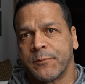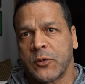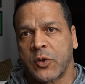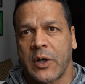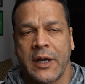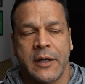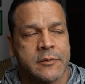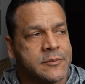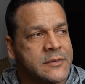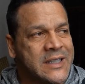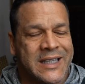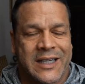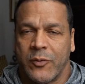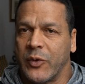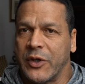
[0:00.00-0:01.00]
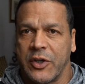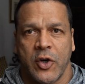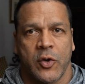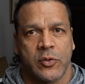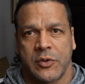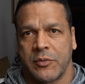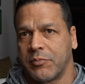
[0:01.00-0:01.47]
All right? We
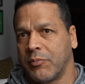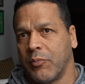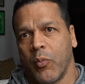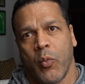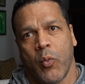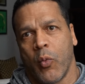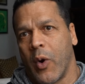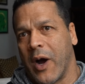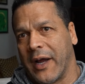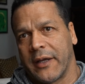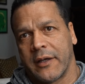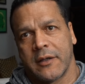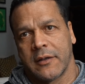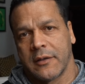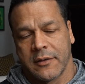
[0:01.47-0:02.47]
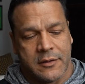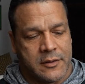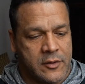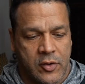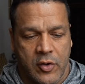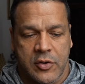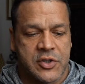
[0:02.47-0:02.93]
know the why.
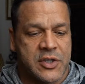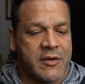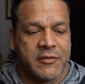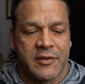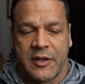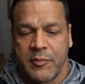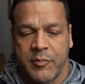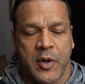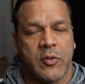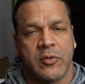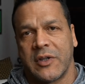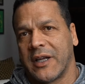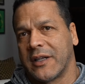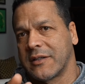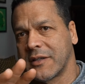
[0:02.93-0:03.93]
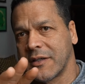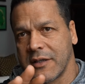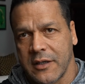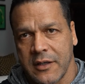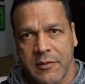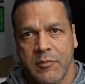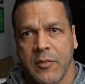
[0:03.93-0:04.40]
Longevity, bone
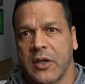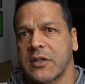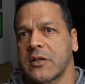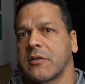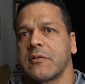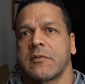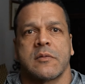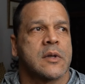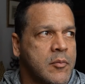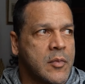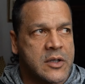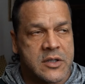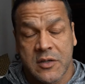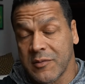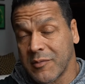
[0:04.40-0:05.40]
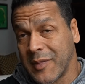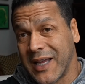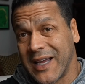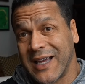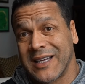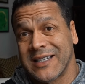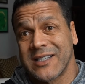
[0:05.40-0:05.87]
density, muscle
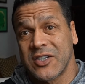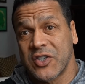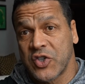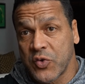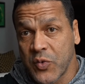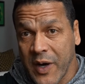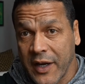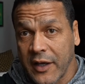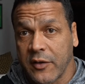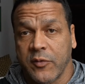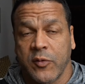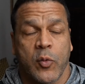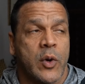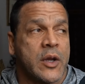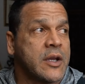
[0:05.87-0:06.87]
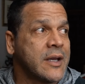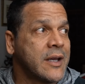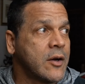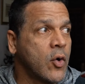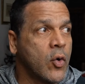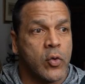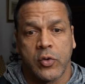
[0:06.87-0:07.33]
mass, strength for when you
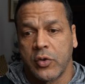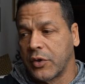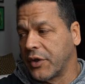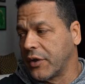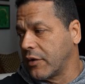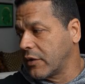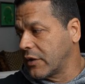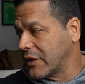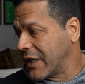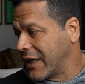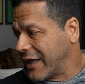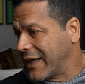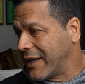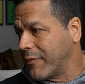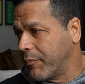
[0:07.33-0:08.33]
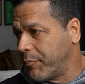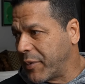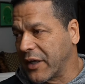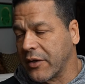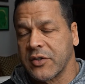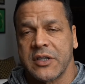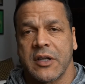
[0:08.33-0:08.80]
get older, you can
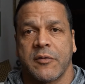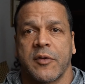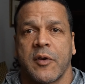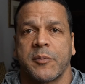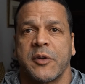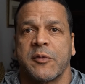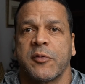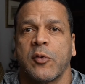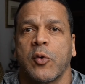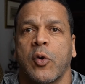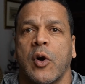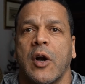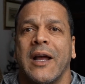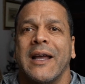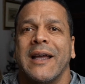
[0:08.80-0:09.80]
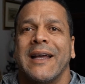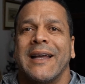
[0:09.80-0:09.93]
pick yourself up the floor.